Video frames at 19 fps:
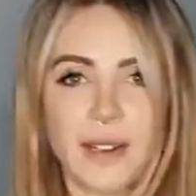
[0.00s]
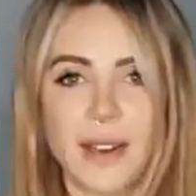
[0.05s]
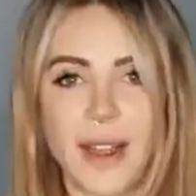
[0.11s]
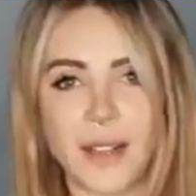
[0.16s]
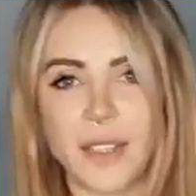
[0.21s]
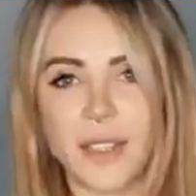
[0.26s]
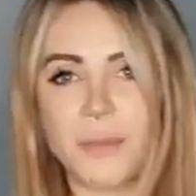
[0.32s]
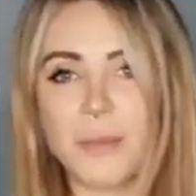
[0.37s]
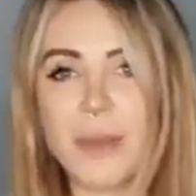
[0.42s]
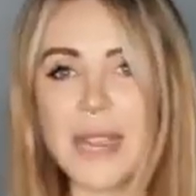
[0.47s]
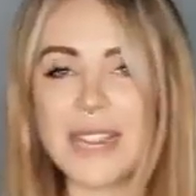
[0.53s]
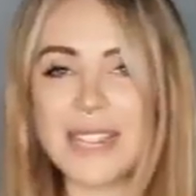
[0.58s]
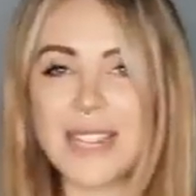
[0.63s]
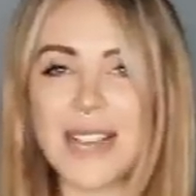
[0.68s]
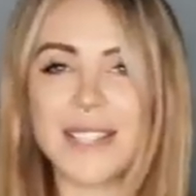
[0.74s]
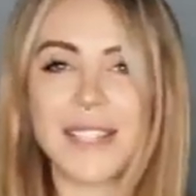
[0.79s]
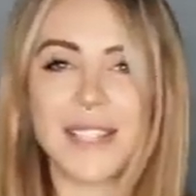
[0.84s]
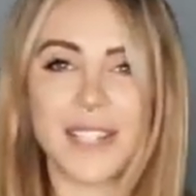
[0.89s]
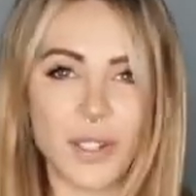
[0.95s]
Now to me,
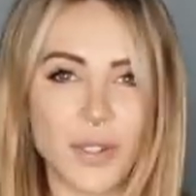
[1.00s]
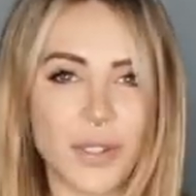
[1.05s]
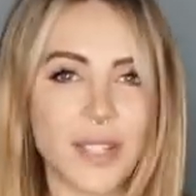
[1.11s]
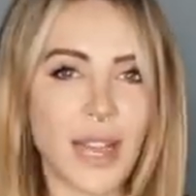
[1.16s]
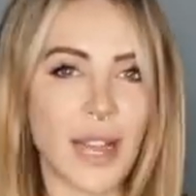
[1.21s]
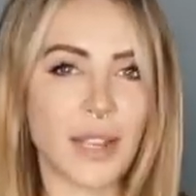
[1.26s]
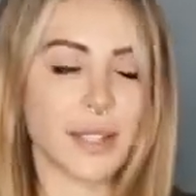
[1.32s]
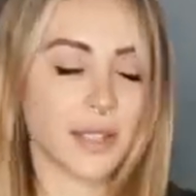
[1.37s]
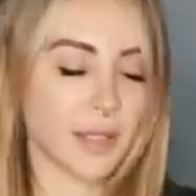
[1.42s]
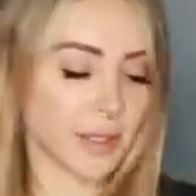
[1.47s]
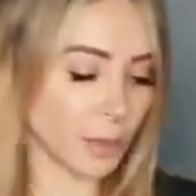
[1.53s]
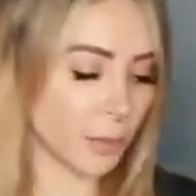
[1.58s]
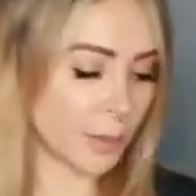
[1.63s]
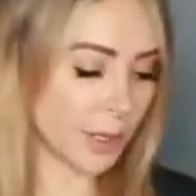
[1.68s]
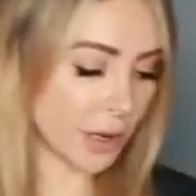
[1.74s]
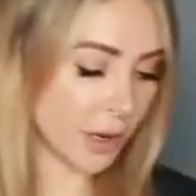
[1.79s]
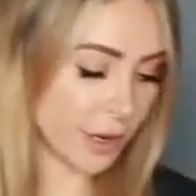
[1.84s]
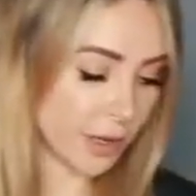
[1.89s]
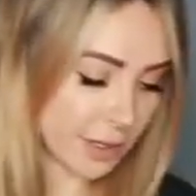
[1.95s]
that still sounds a little
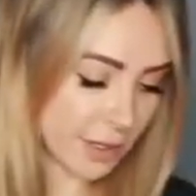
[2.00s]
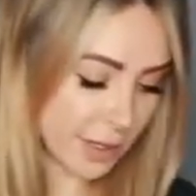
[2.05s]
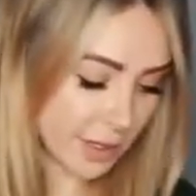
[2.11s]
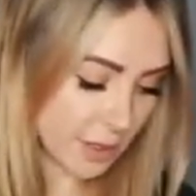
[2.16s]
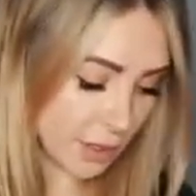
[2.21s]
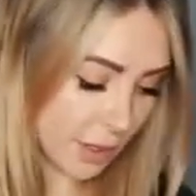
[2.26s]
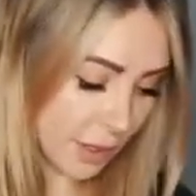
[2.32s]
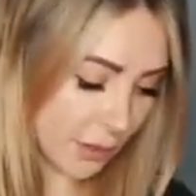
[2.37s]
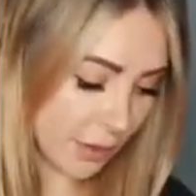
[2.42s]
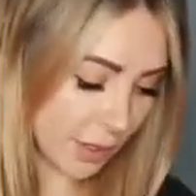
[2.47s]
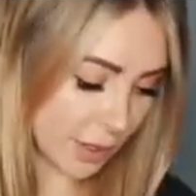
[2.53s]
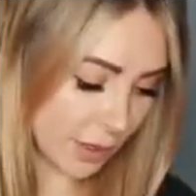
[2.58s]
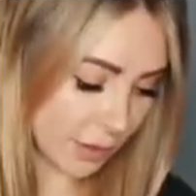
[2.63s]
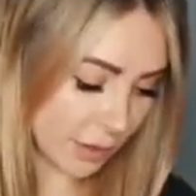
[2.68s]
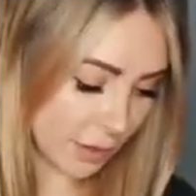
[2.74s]
bit early, so I want to